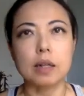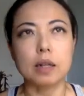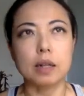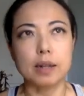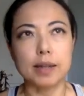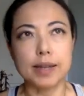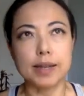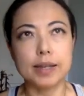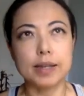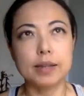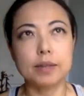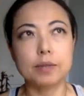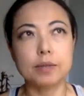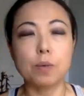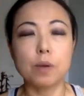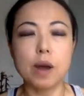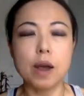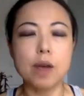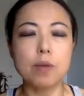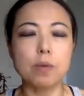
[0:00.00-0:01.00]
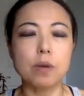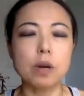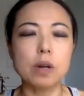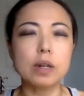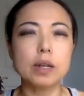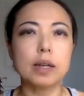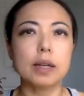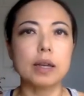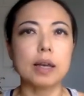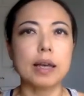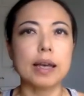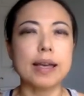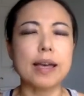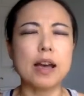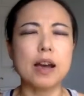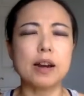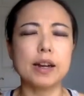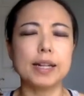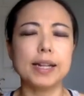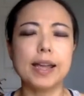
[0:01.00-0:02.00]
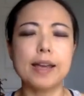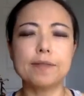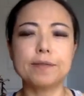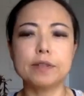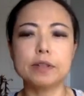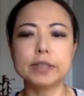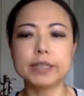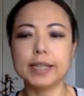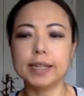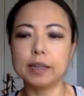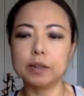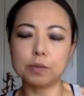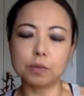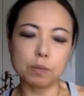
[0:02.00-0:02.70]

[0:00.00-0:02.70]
like where I work, I hardly ever see